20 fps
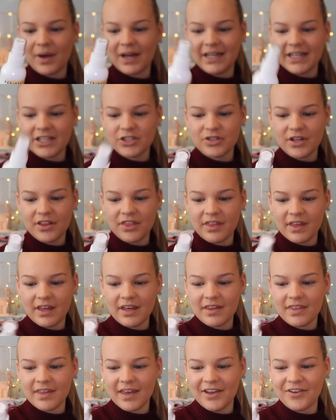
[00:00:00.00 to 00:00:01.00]
I literally
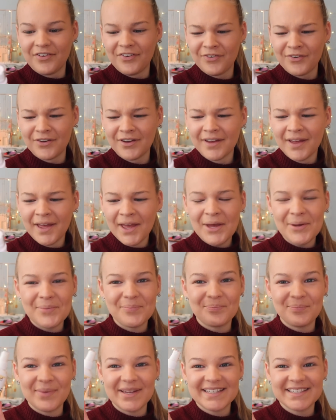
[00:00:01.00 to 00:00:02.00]
think they've
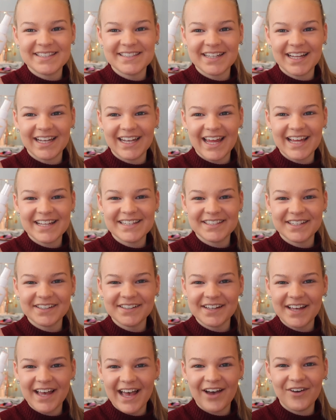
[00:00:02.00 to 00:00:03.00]
missed a
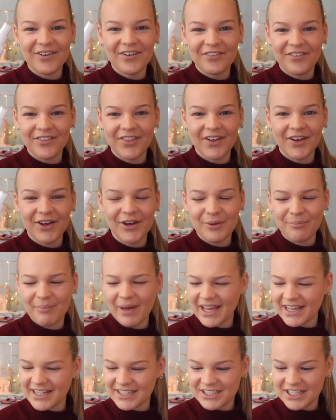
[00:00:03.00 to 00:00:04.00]
letter out of the
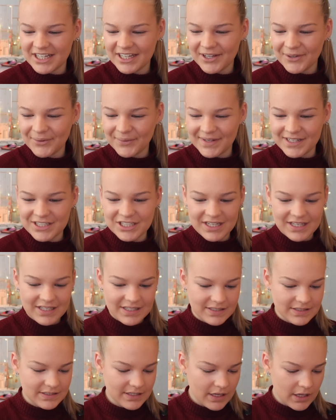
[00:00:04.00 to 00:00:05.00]
packaging, which
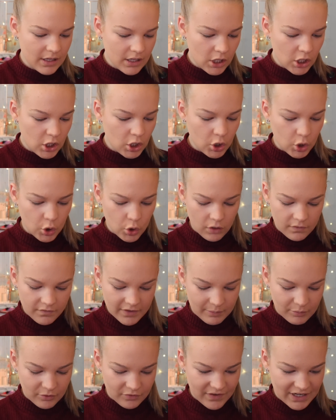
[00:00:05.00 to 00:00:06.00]
is not
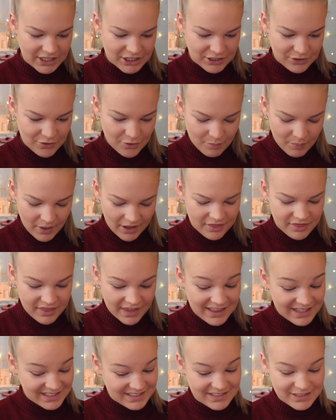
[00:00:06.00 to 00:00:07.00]
very professional, but I
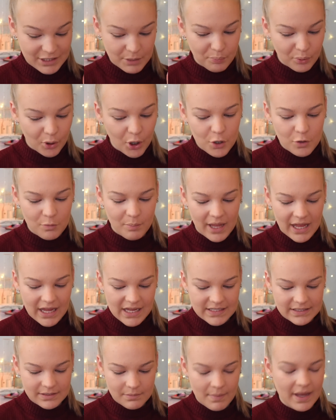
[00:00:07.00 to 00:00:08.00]
think this is the Pro
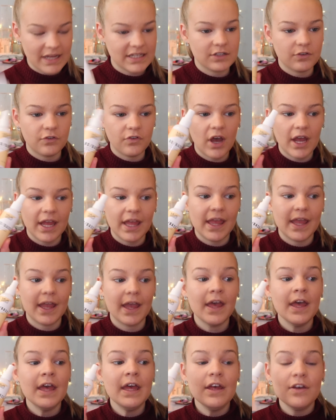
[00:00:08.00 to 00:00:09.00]
Base
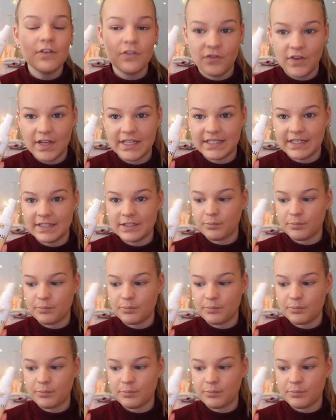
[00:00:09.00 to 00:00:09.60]
Mattifying Fixing